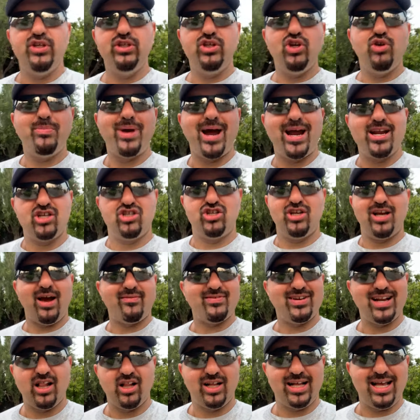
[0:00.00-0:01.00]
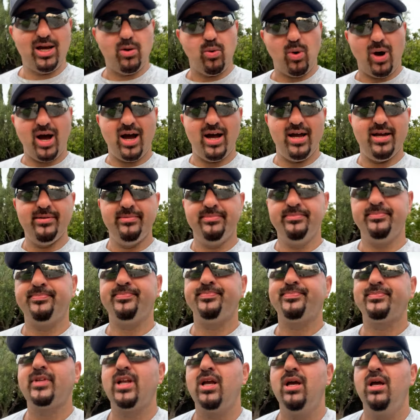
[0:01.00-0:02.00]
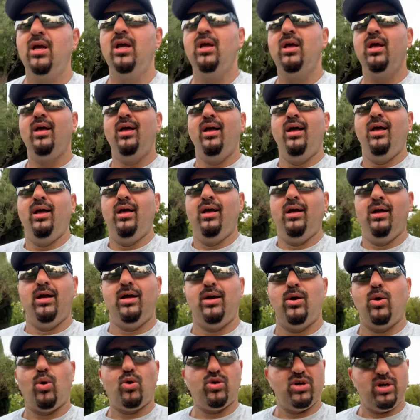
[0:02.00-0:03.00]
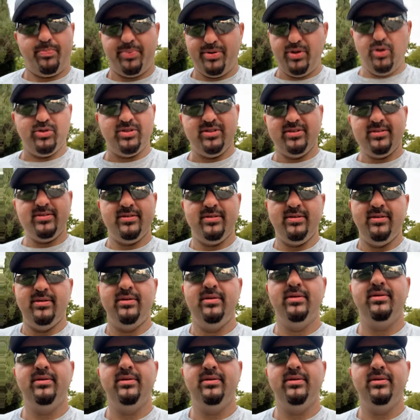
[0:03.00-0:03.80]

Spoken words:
you do manage to have an LKY or a Putin,